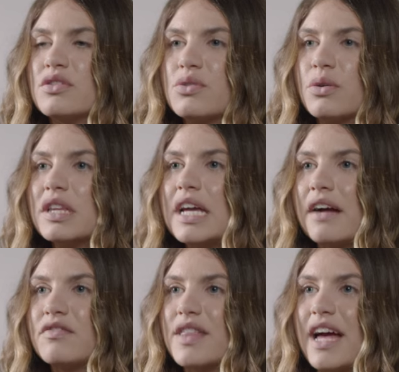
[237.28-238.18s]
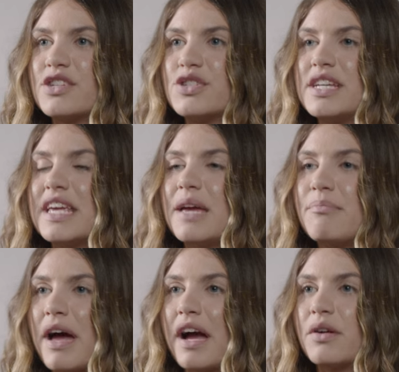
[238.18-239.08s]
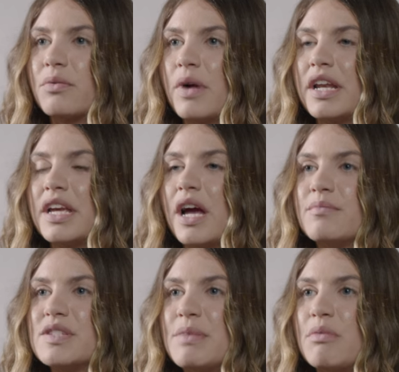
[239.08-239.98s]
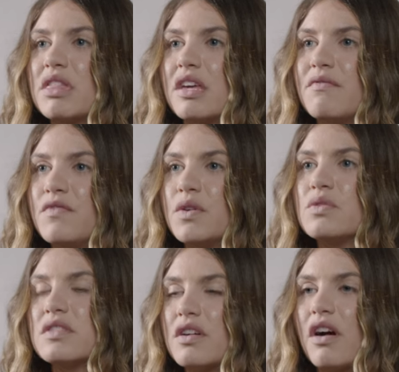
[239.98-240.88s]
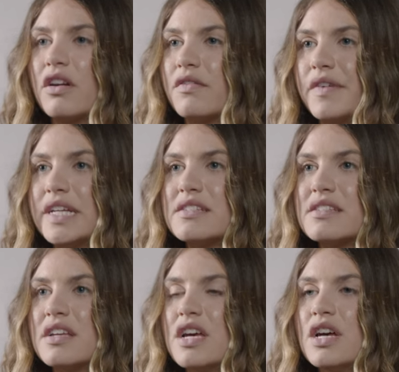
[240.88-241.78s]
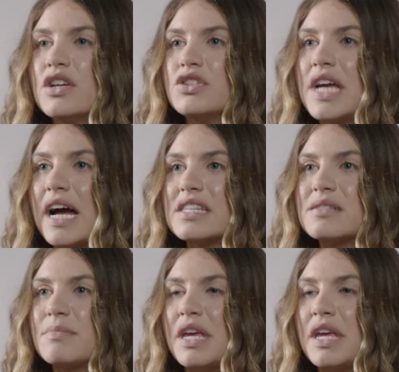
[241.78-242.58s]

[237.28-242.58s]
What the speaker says: Shortly after that, she came back, running up to me with a confused look on her face. She asked